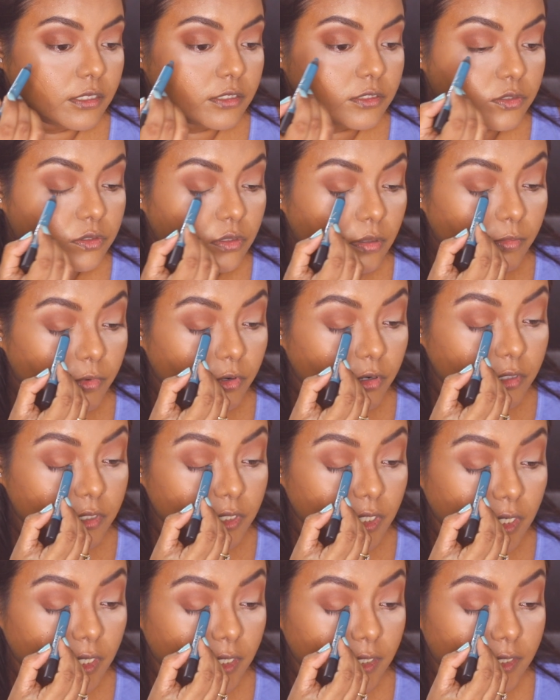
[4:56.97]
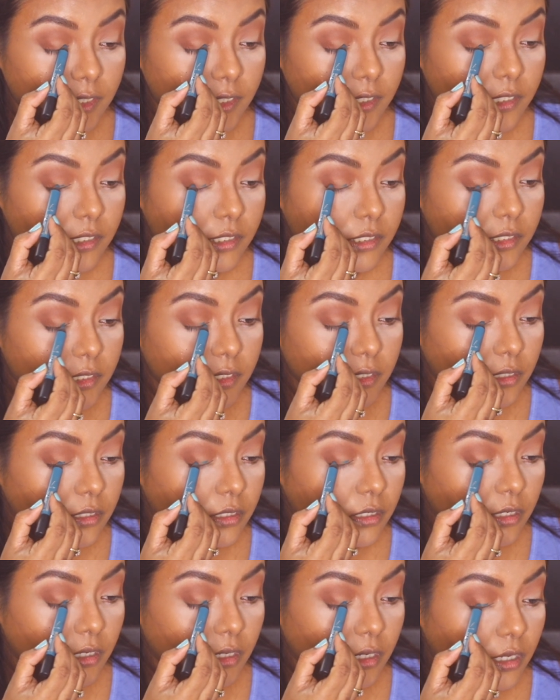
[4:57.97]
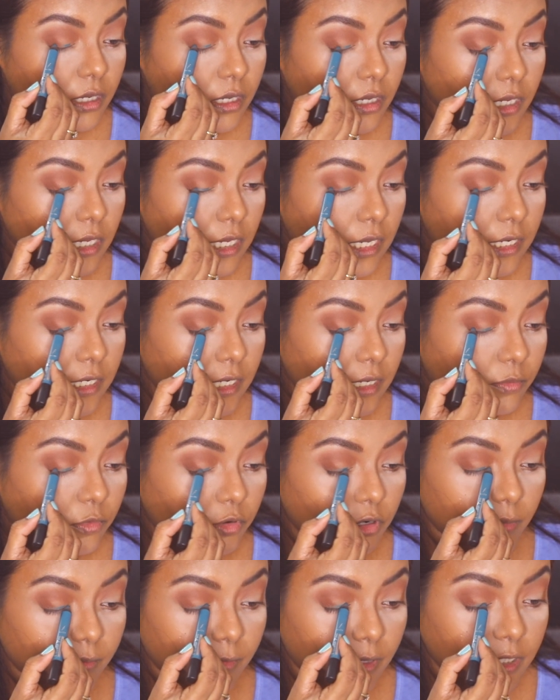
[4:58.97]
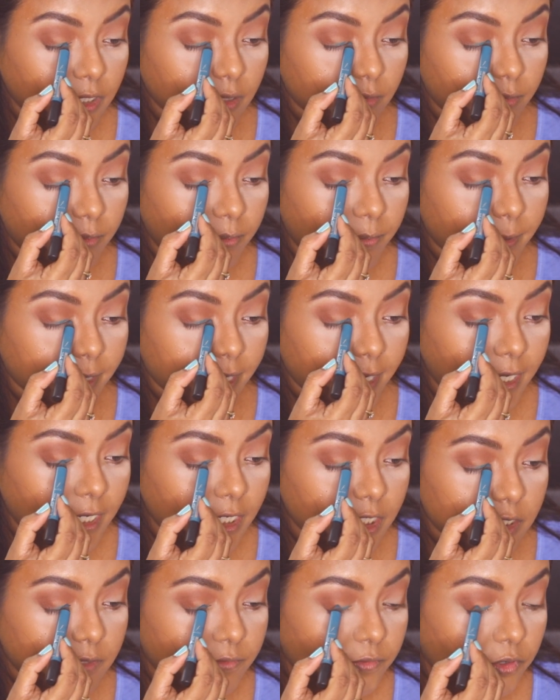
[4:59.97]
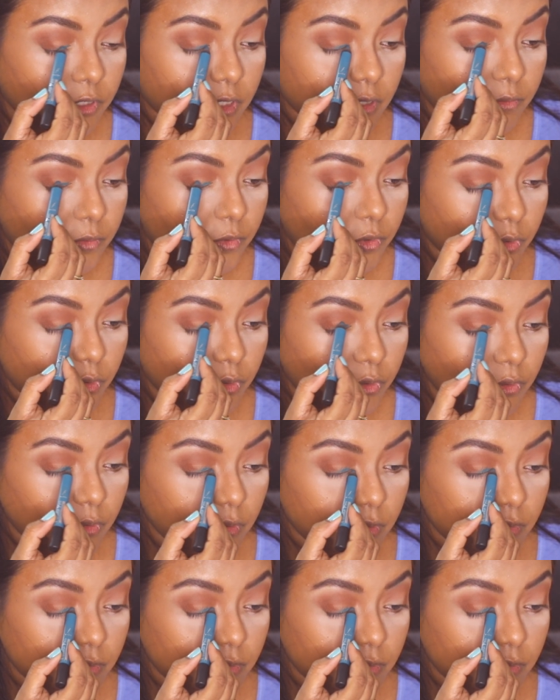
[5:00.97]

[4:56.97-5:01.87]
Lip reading: So I'm gonna take this, and I'm gonna make the base for the blue.